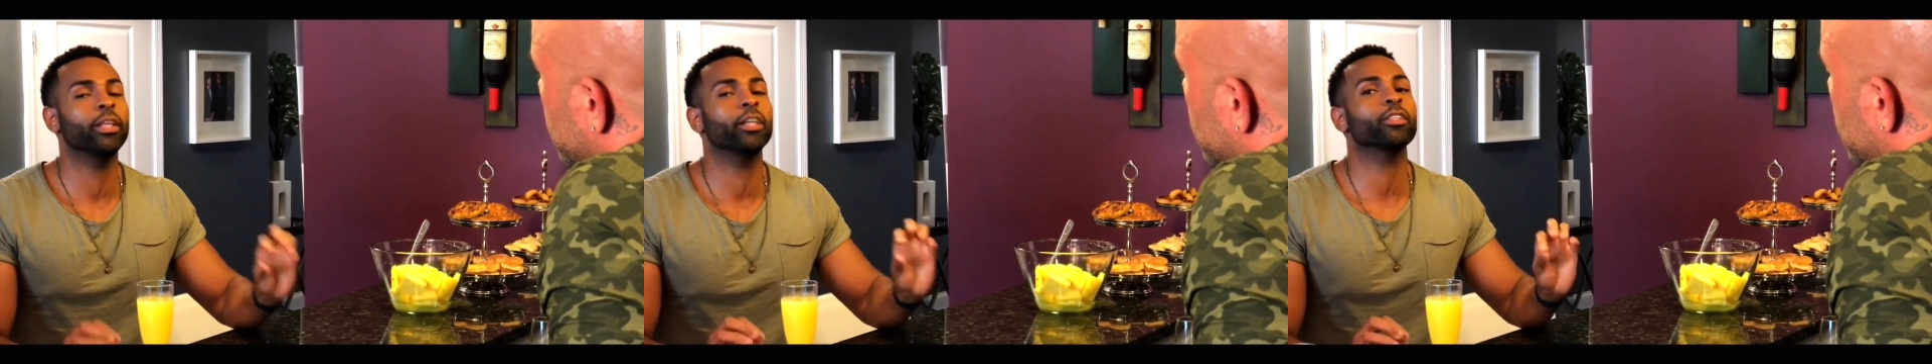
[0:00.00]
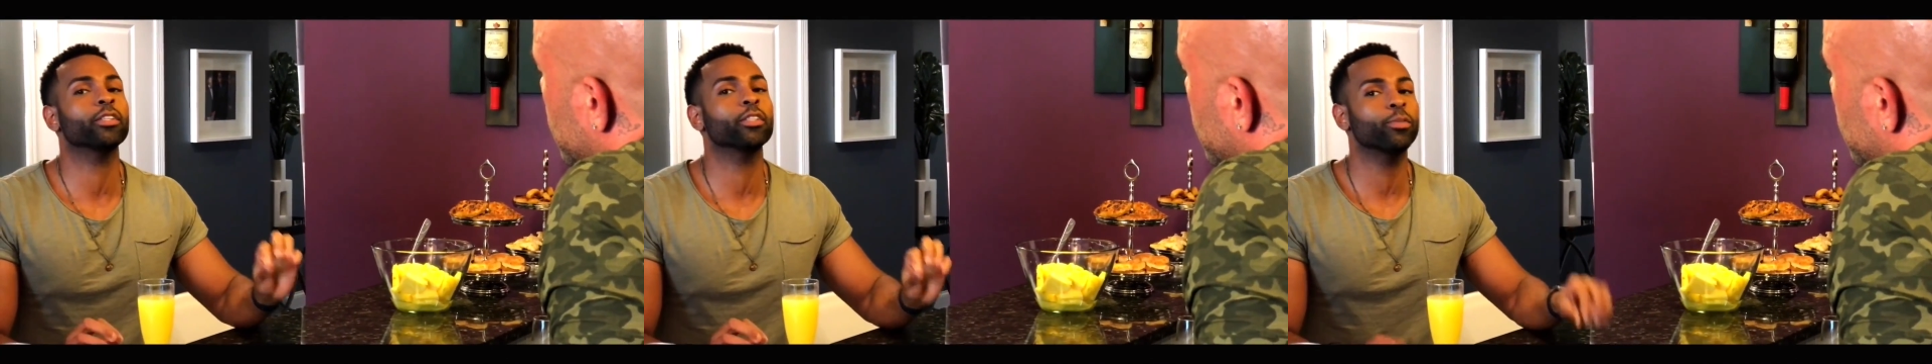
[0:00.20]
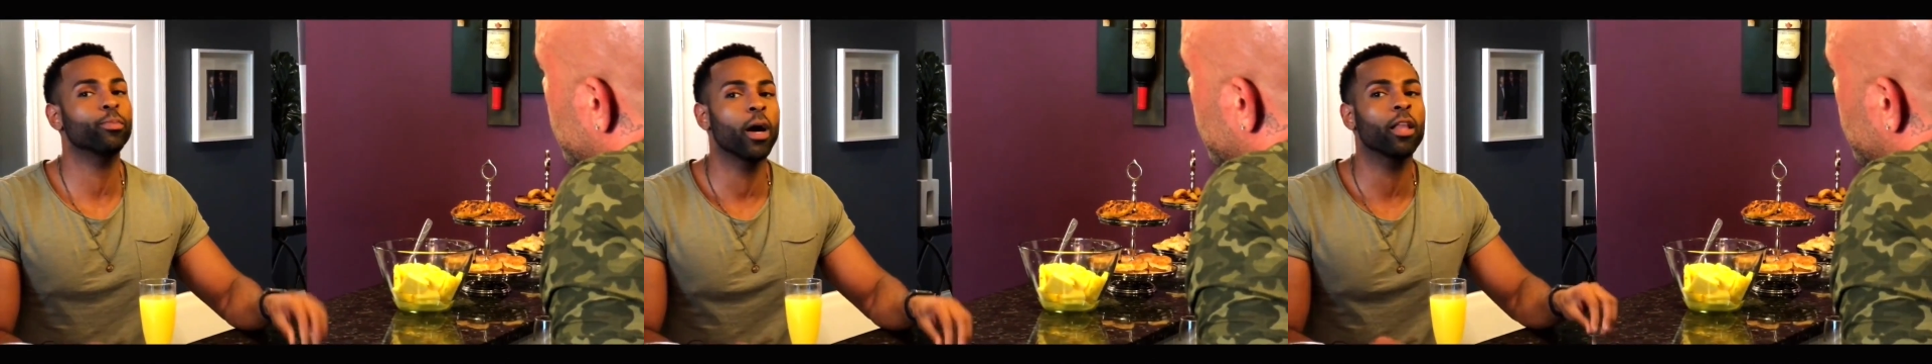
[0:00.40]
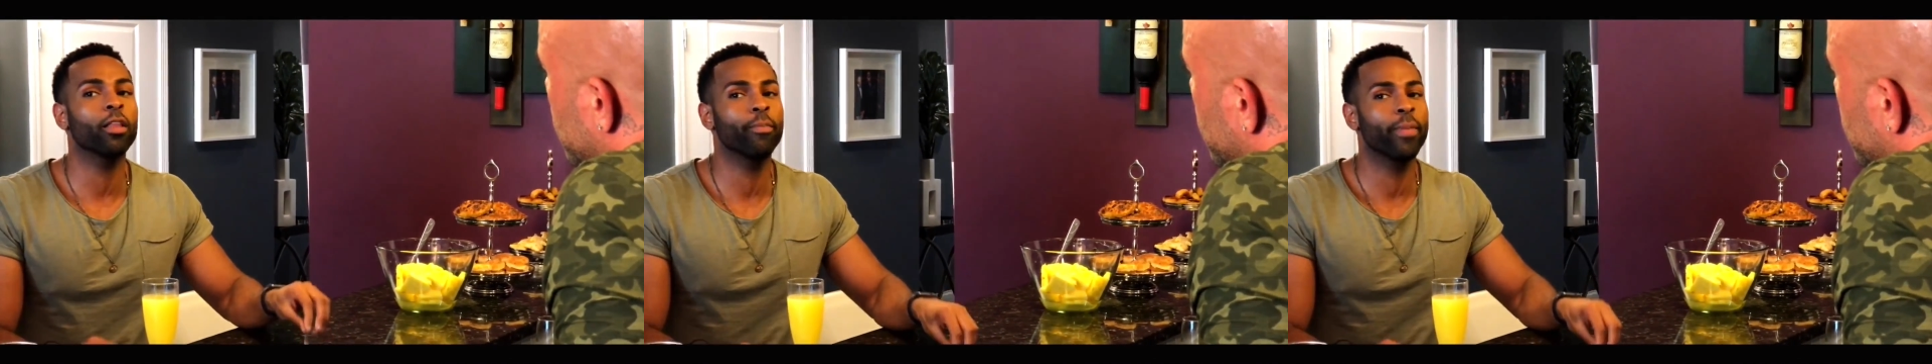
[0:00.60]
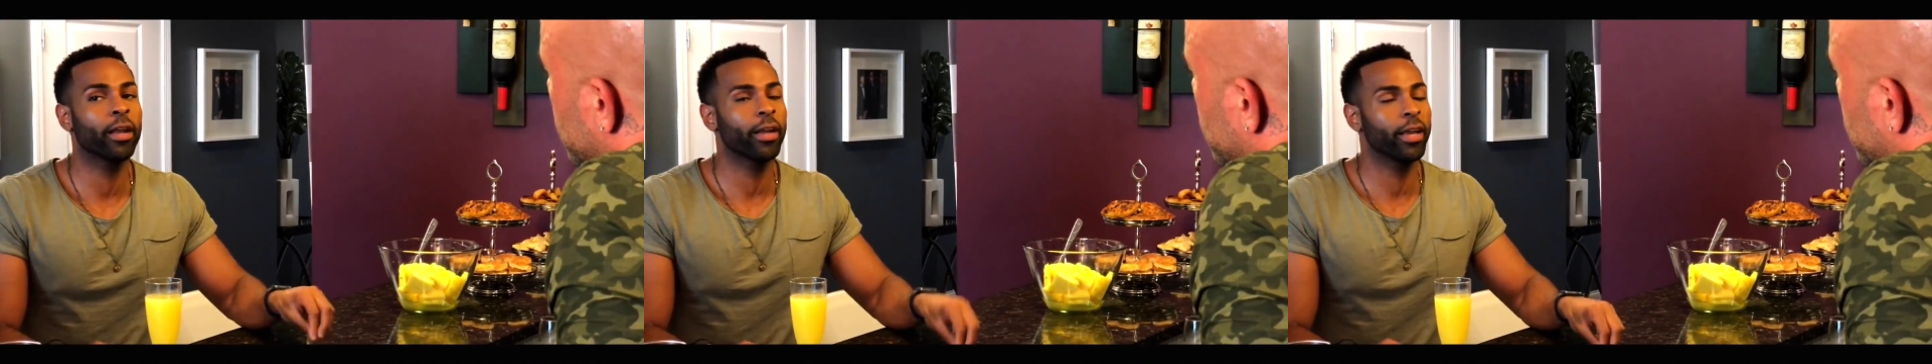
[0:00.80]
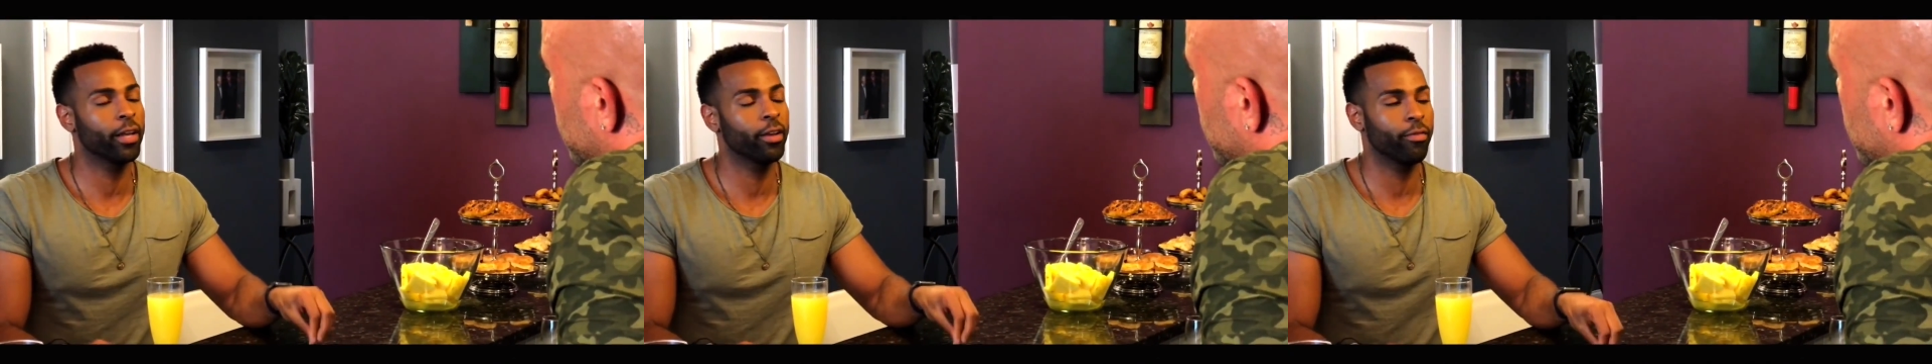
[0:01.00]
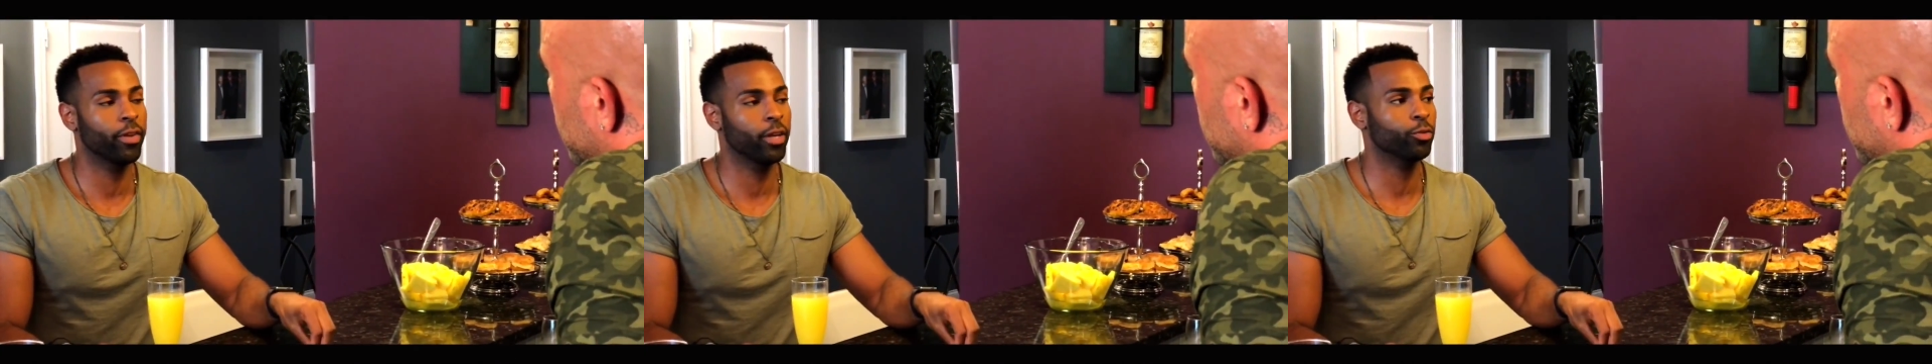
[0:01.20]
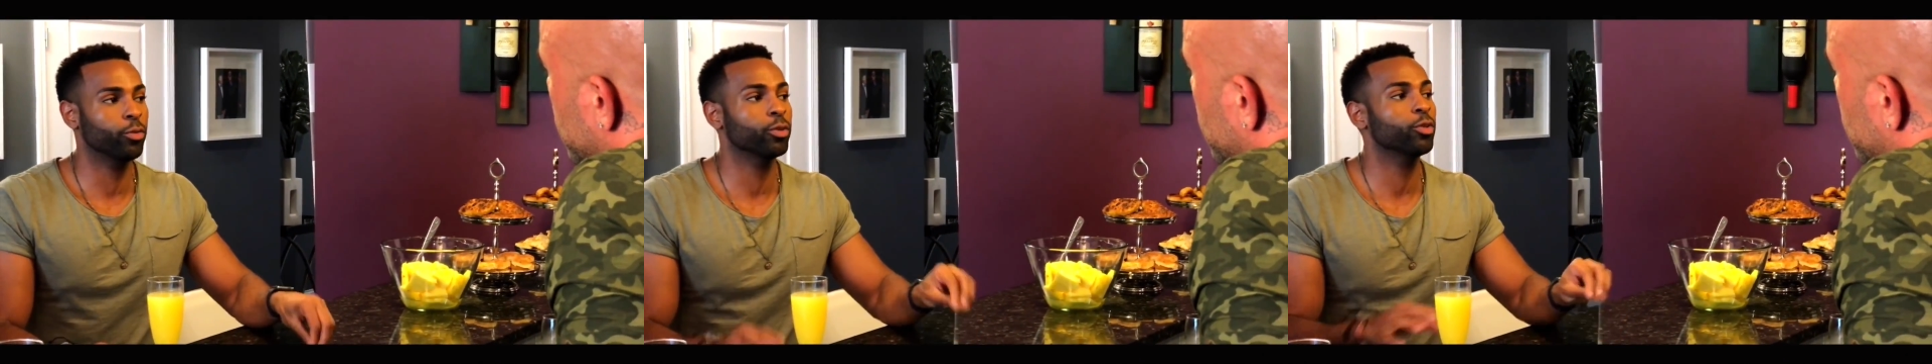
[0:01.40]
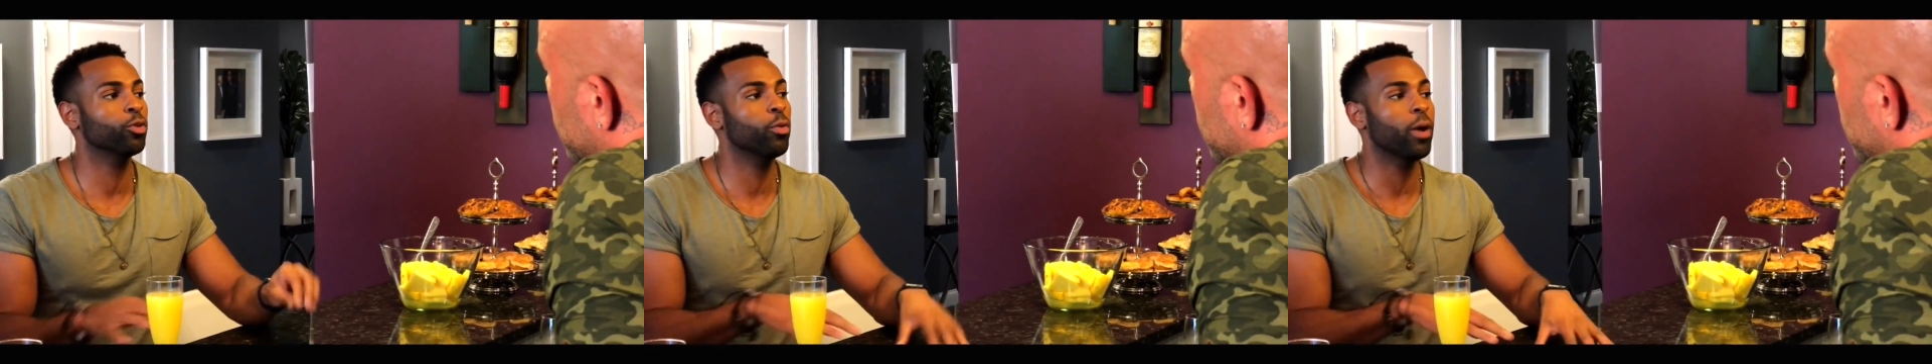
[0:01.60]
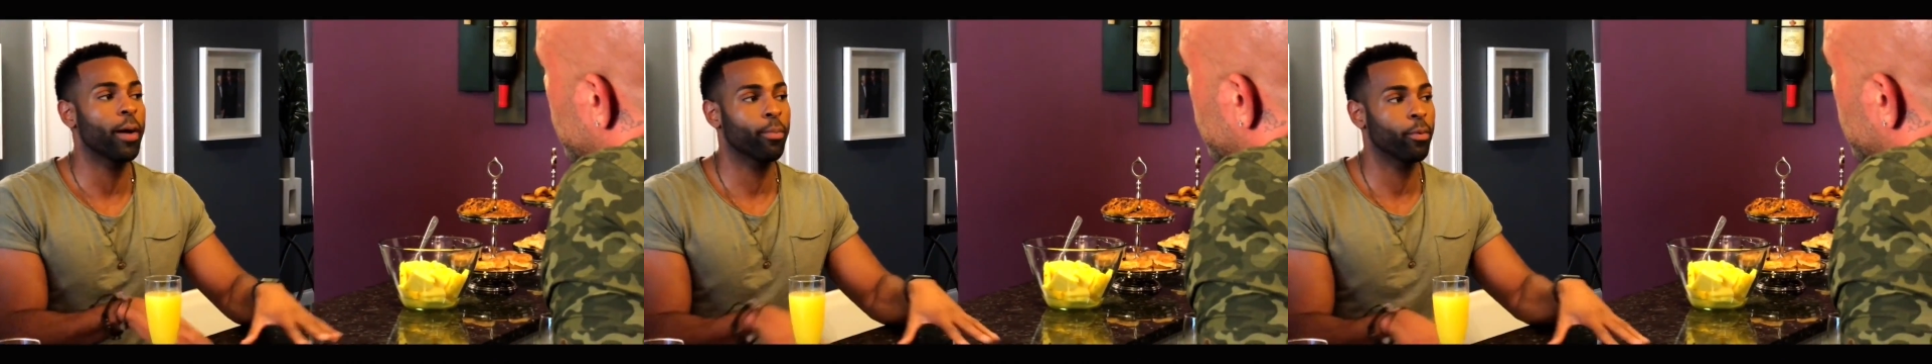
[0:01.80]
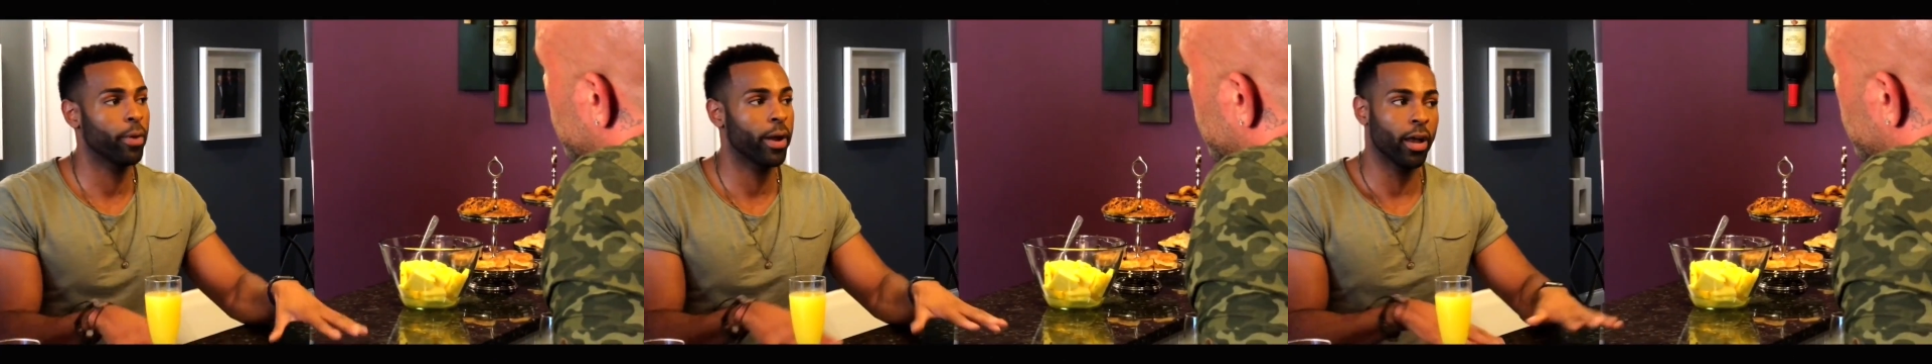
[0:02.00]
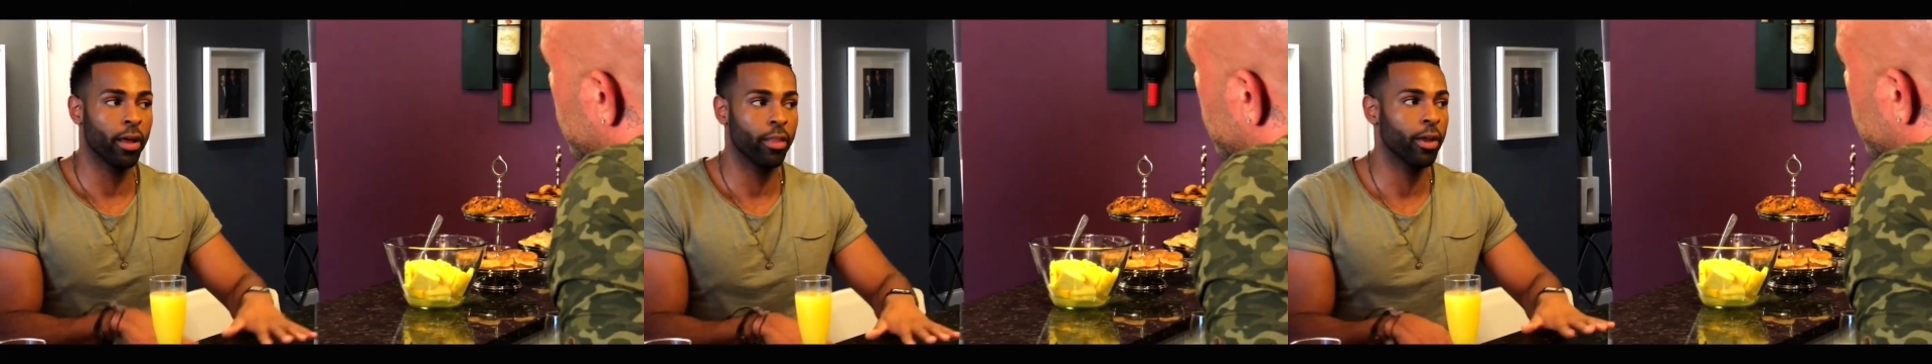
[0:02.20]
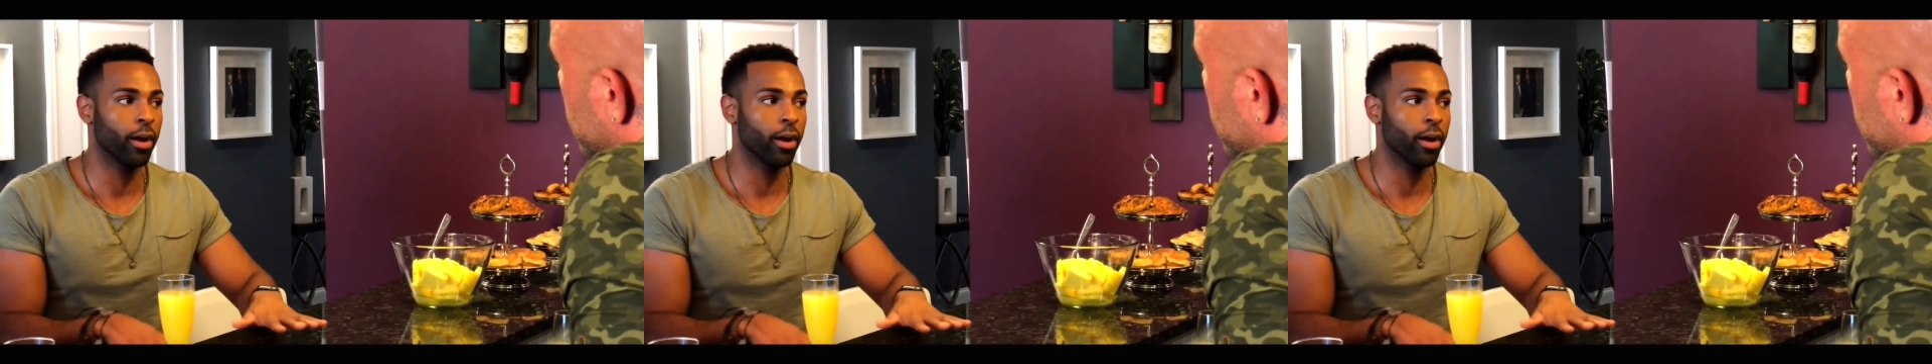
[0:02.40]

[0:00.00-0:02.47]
there's a small amount of individuals who operate